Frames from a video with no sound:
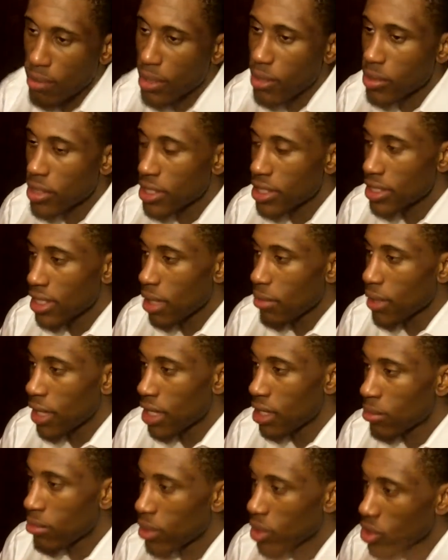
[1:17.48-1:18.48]
I mean, we just kept
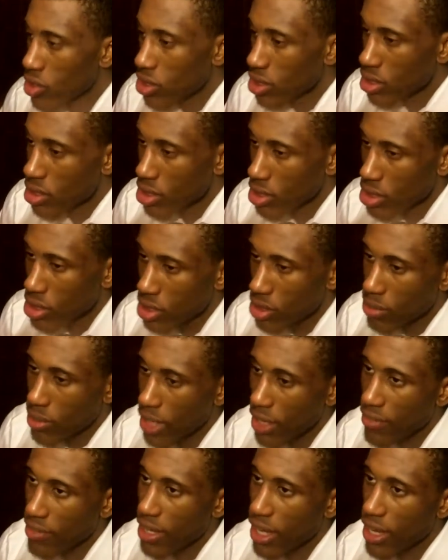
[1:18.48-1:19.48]
our composure. You know, we
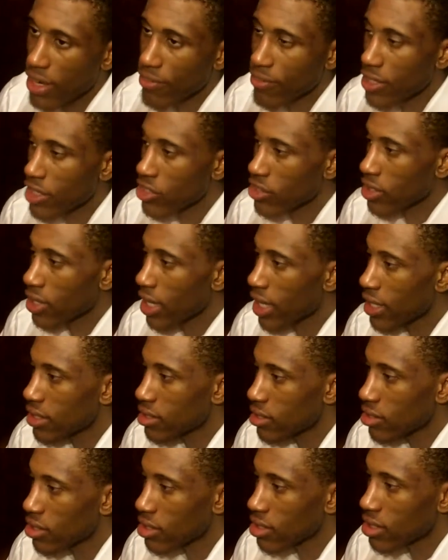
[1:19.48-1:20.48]
have a lot of veteran
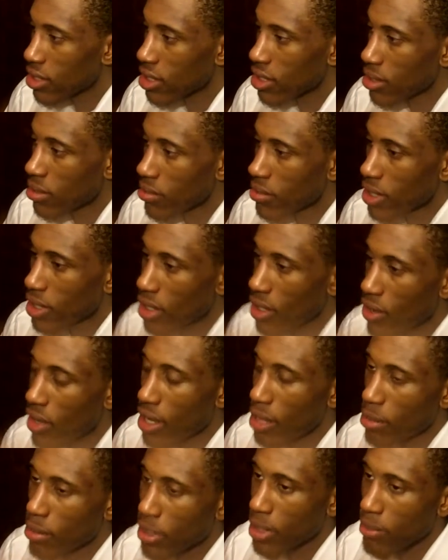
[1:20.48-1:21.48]
guys on this team that know
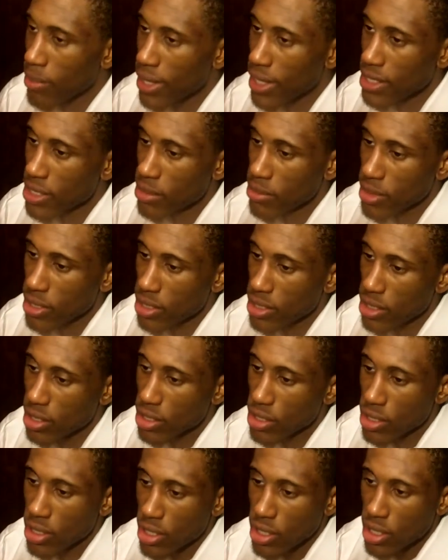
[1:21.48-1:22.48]
how to play basketball.
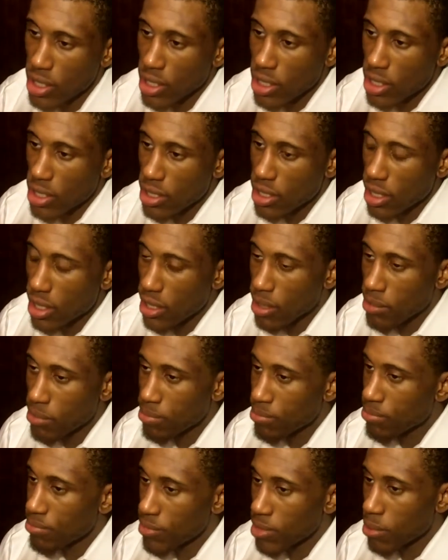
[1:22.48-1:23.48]
So,
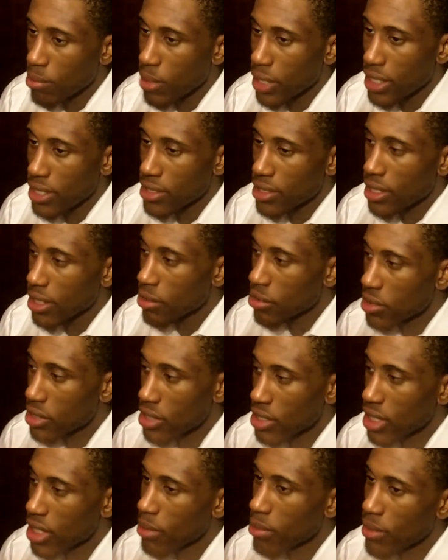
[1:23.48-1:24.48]
the biggest thing was
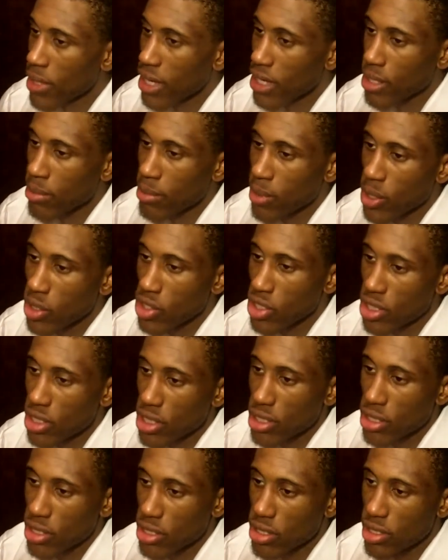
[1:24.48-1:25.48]
just keeping our composure,
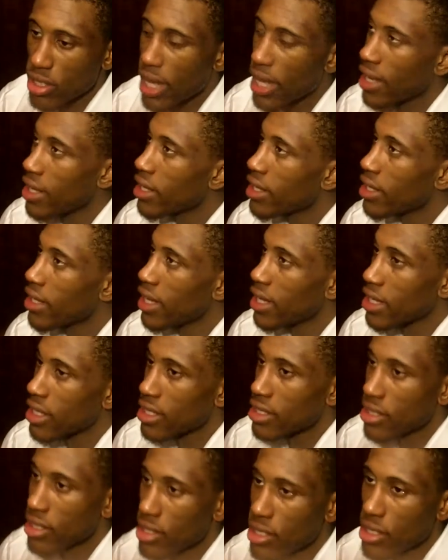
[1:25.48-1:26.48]
you know, not letting that
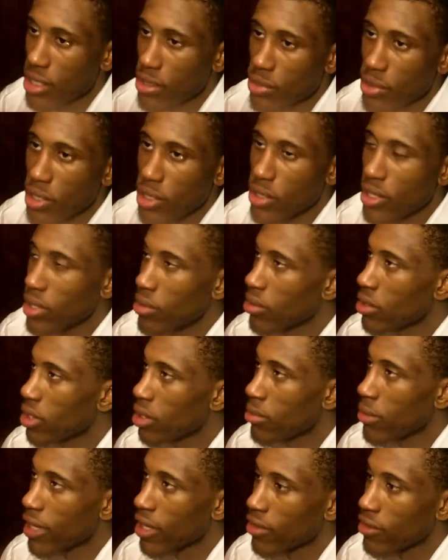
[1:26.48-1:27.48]
get to us. We knew they were
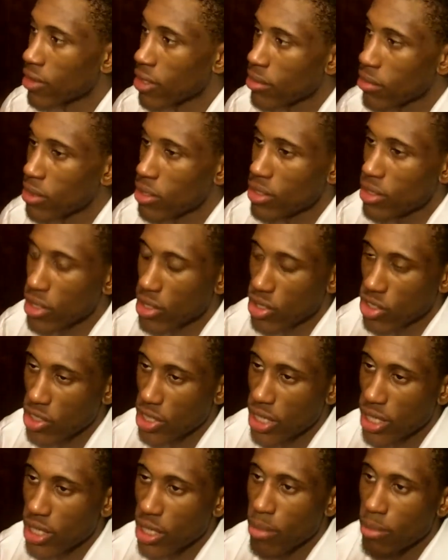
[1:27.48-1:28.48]
going to make a run. We knew they were going to
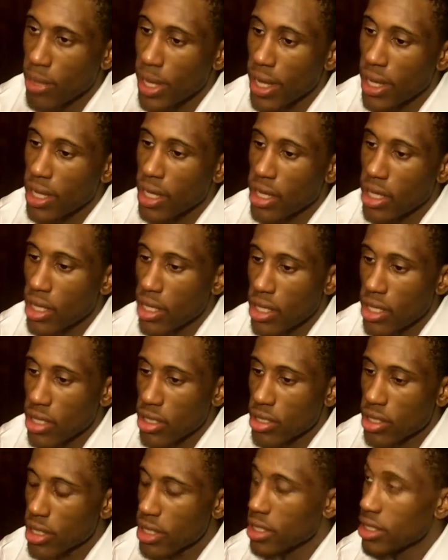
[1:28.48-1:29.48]
try to come back.
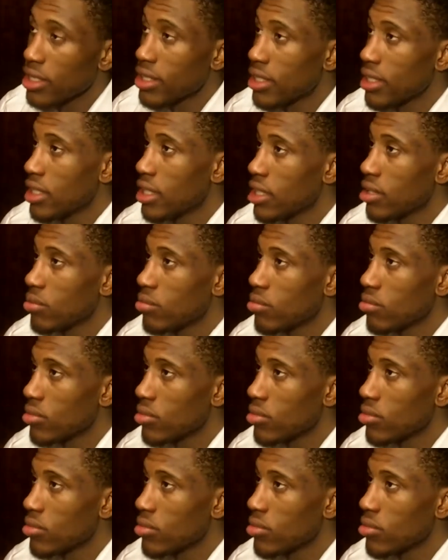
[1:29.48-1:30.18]
You know, they're a good team.